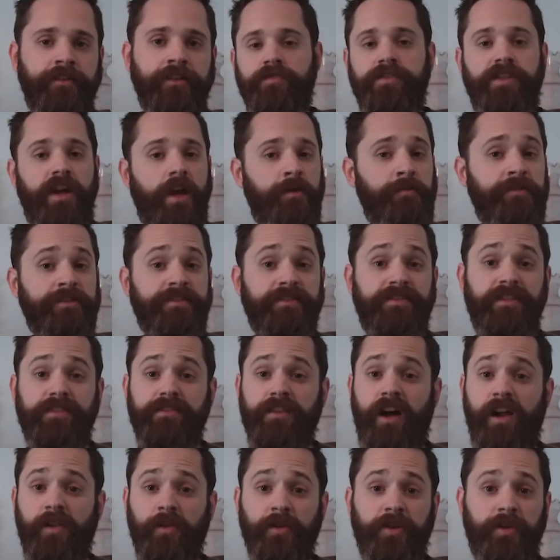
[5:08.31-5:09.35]
Jameis did
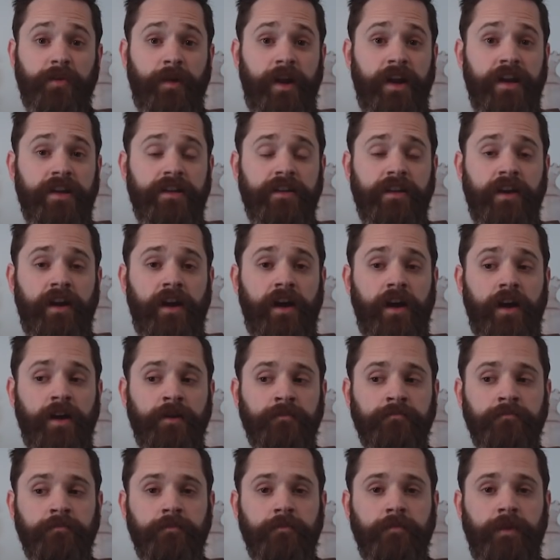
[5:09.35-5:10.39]
not look great
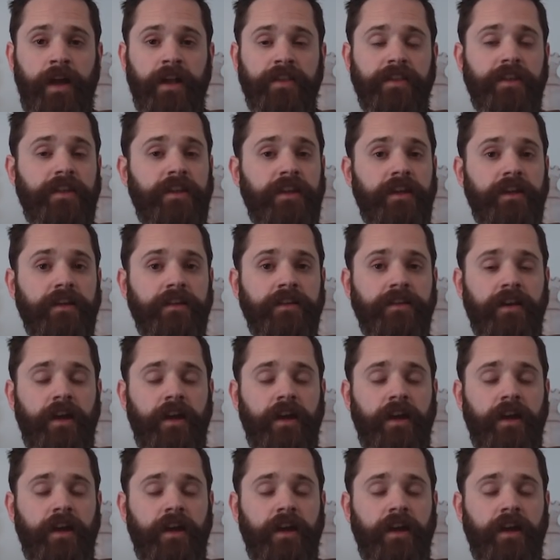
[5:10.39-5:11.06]
at the end.